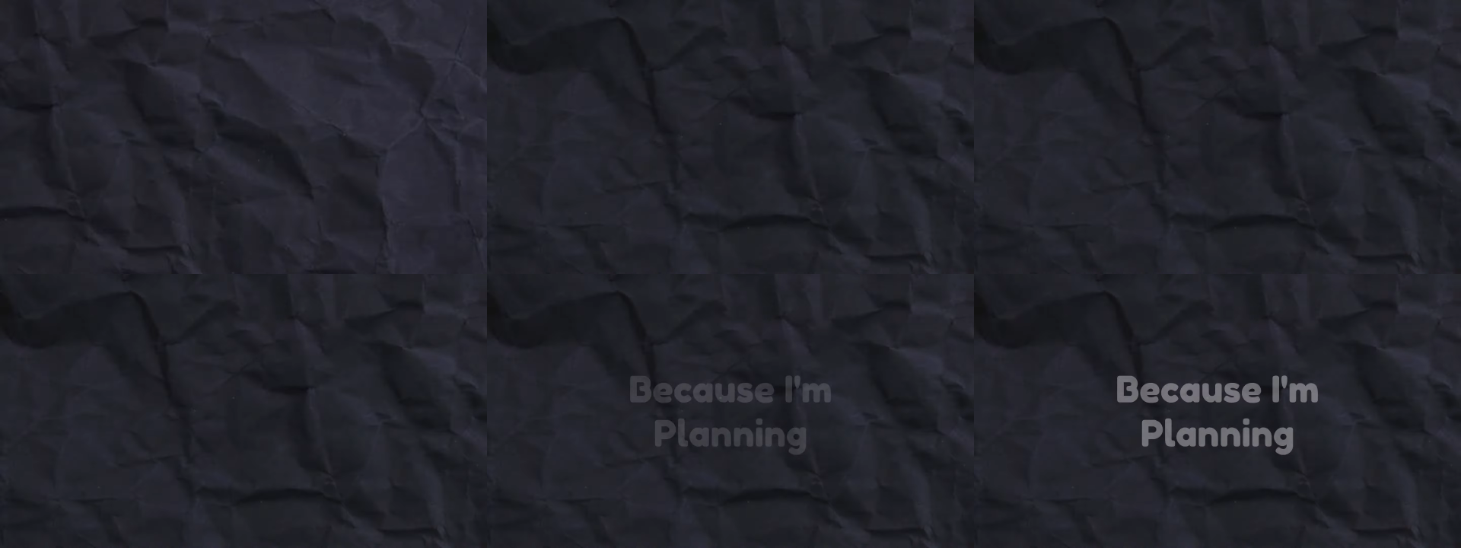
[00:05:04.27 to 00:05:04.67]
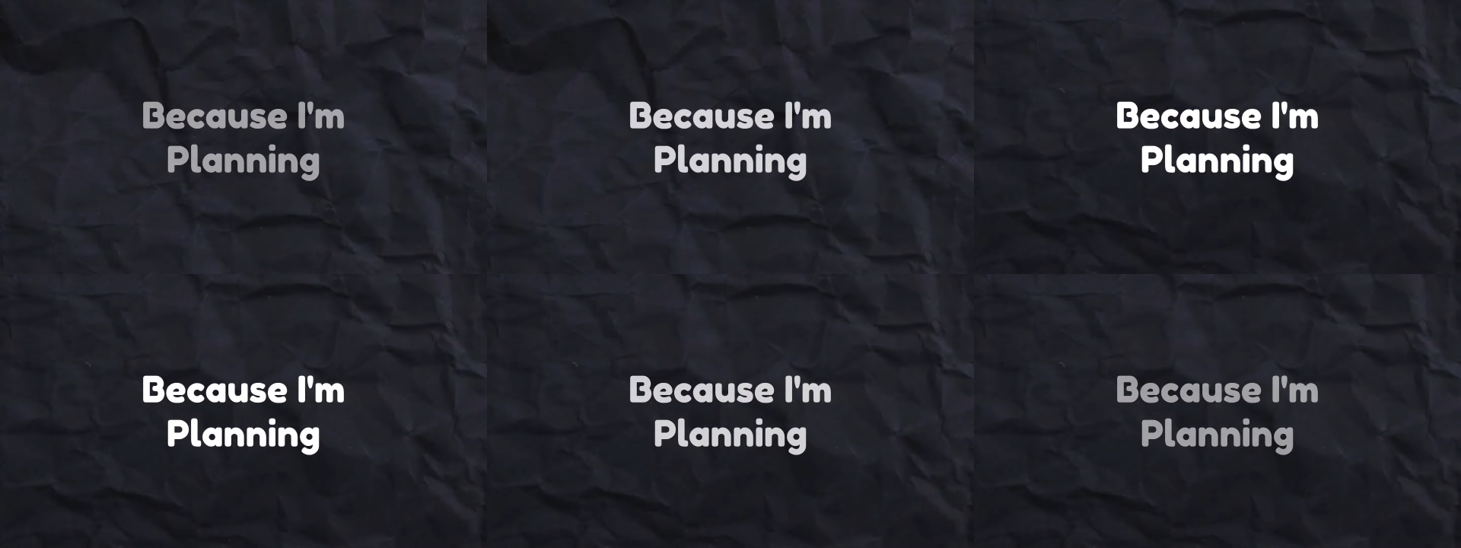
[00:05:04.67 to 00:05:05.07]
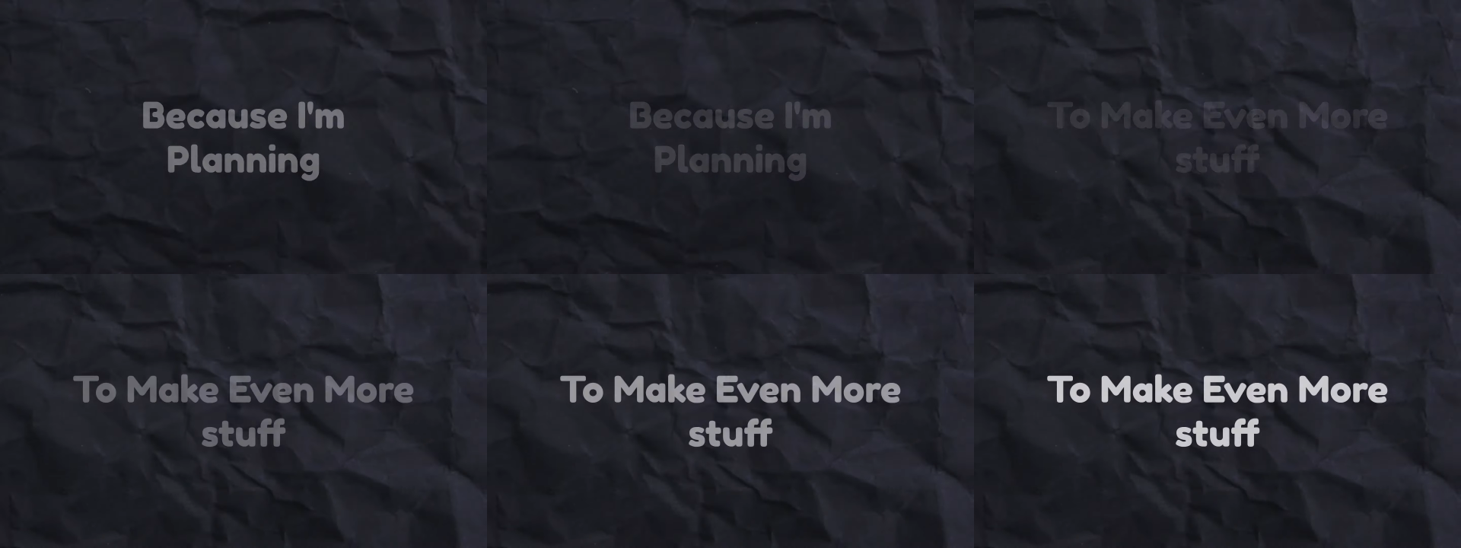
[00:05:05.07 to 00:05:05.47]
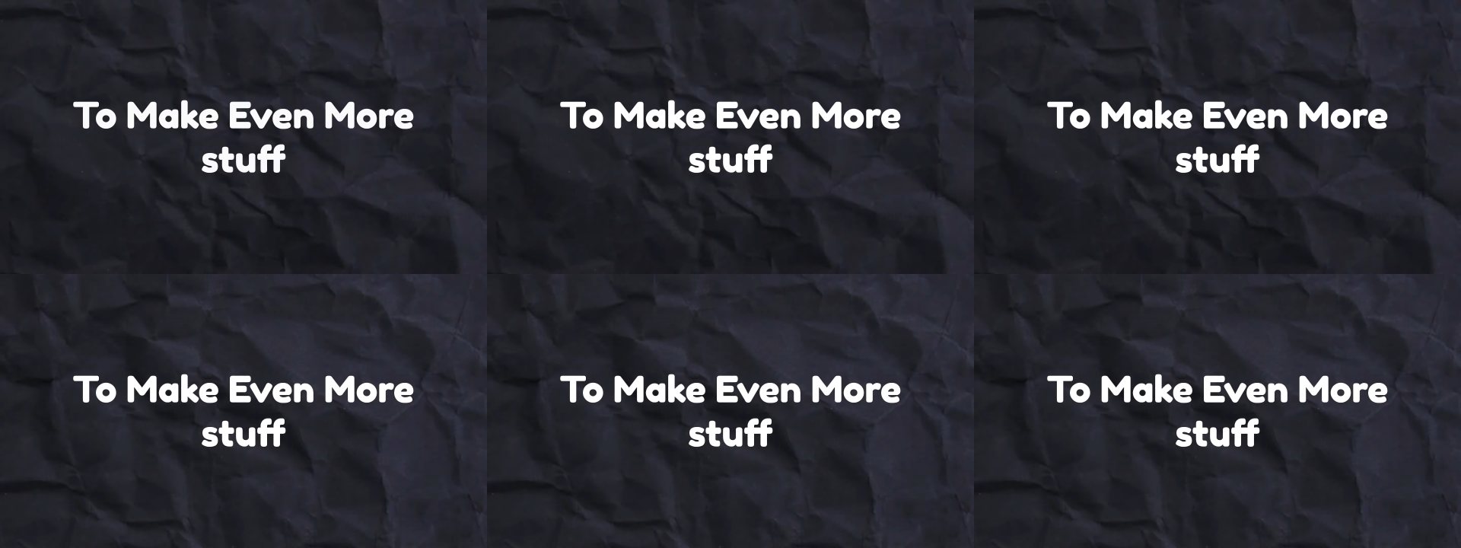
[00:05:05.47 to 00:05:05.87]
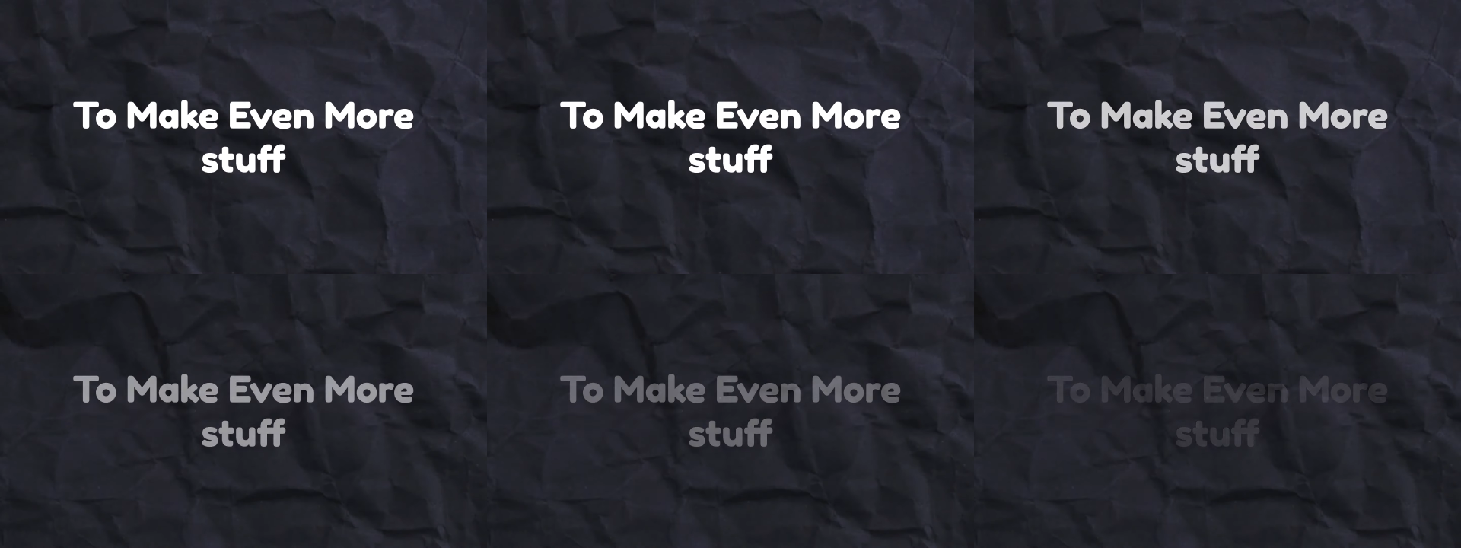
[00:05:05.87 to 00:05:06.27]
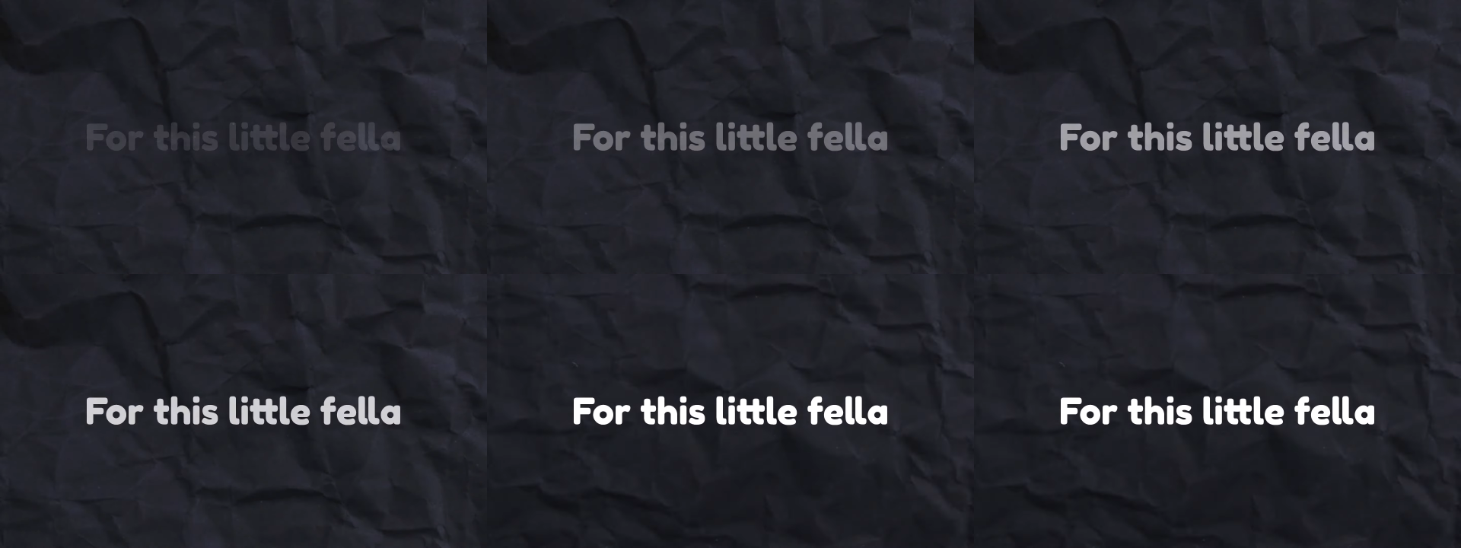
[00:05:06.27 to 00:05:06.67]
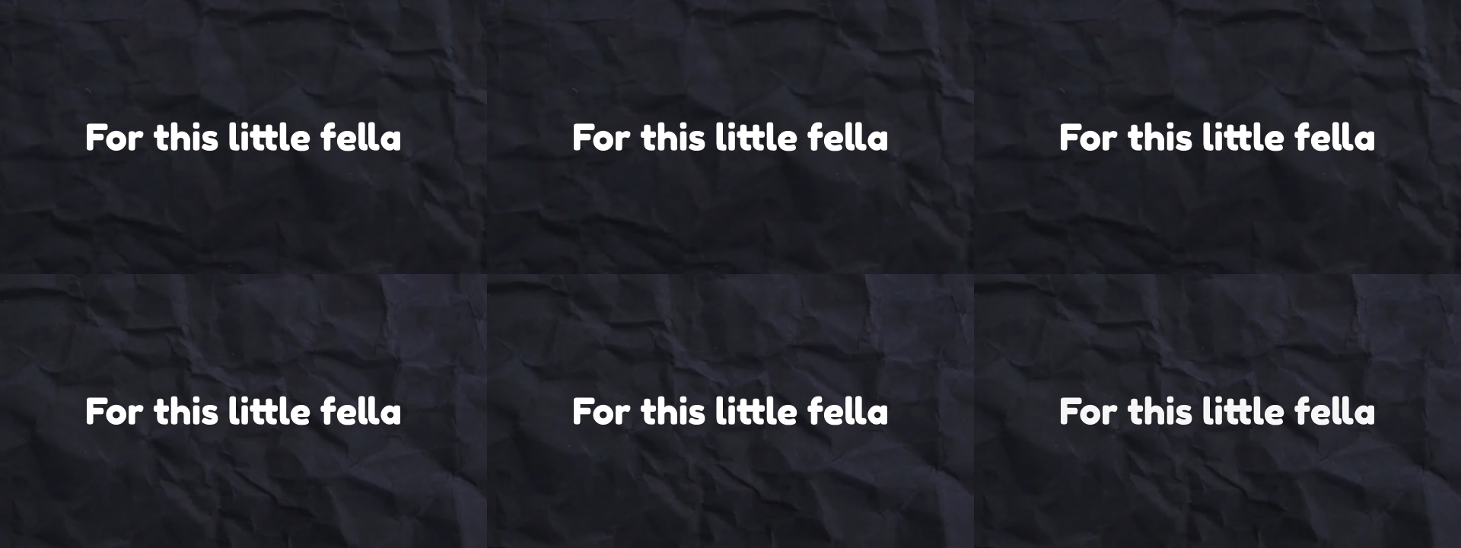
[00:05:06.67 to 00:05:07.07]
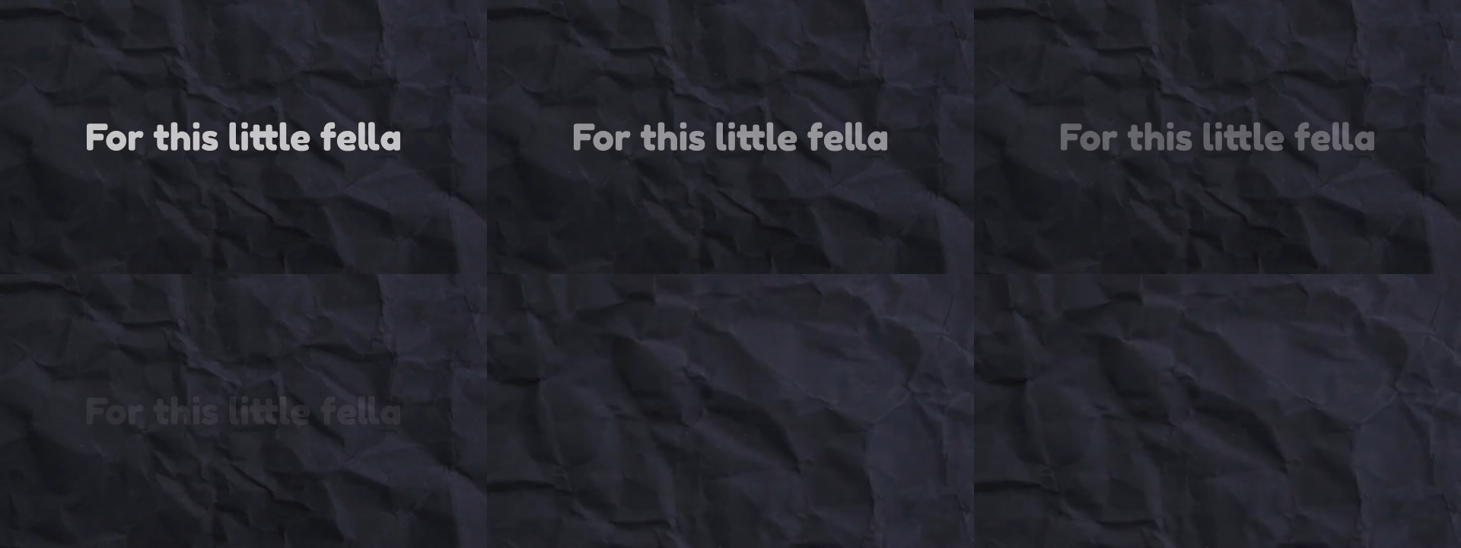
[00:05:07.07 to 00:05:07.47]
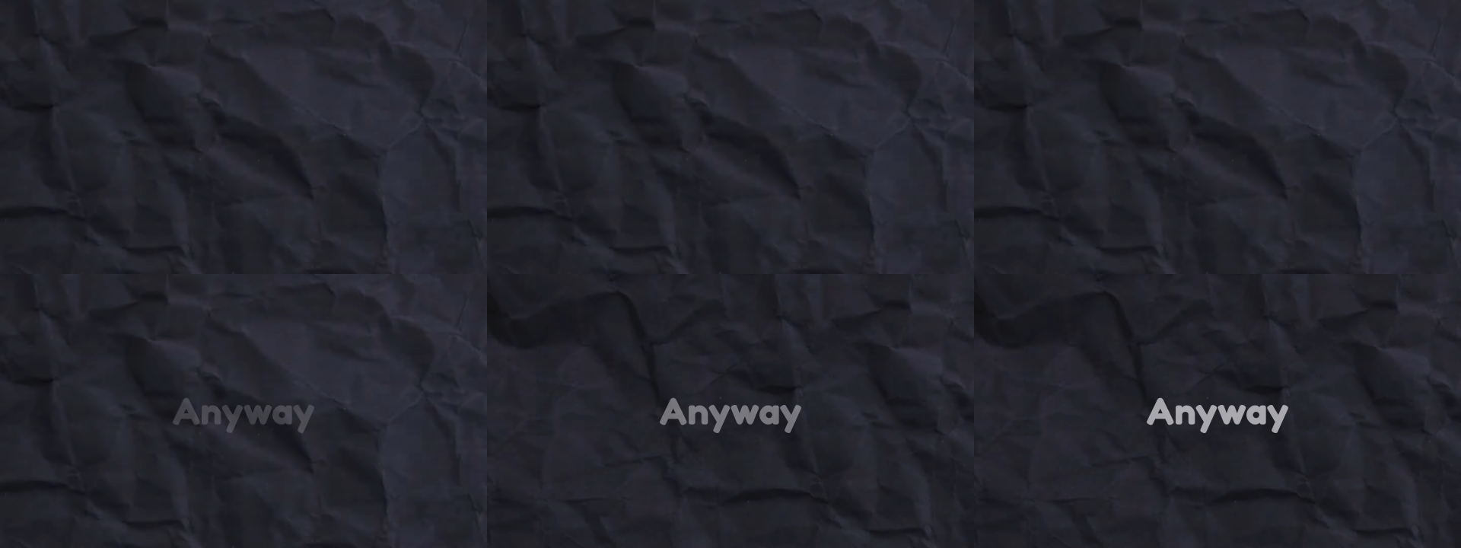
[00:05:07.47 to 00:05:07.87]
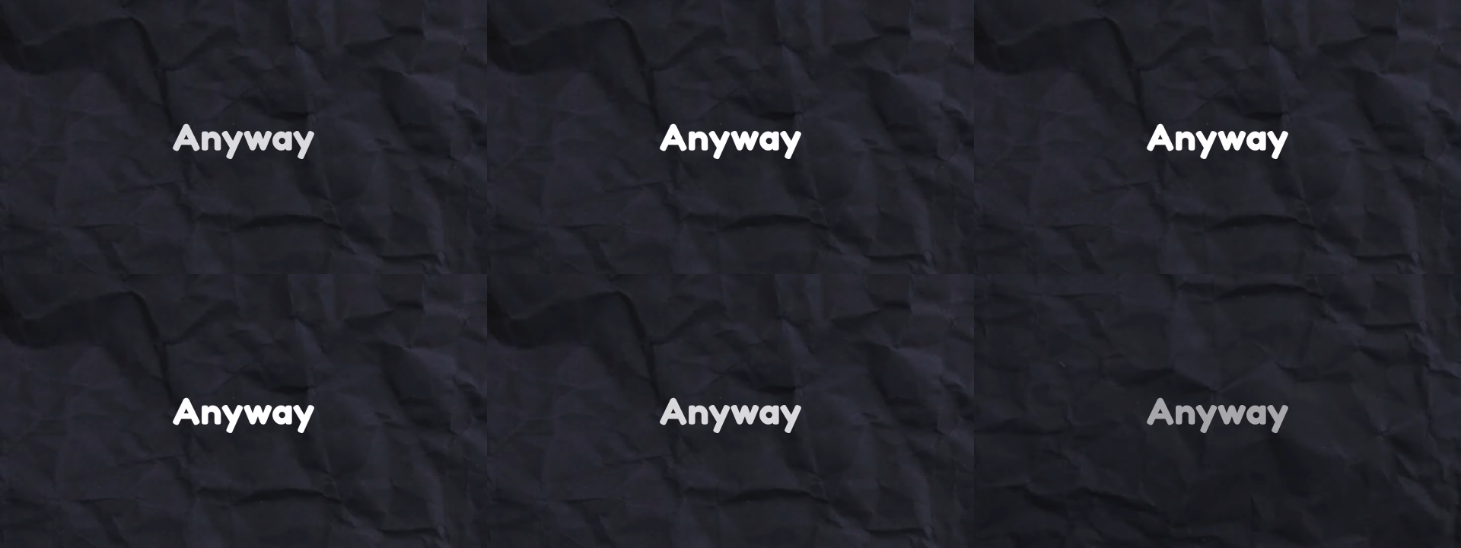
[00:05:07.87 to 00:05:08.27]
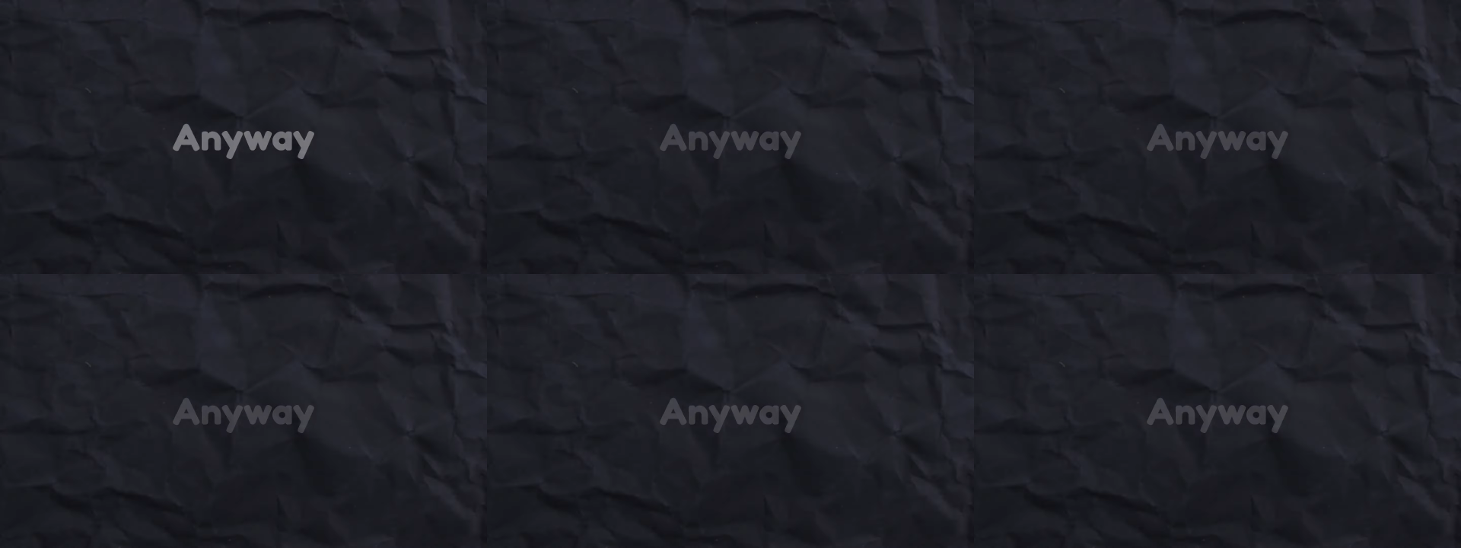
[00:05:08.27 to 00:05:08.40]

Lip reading: Nobody's mouth can be seen.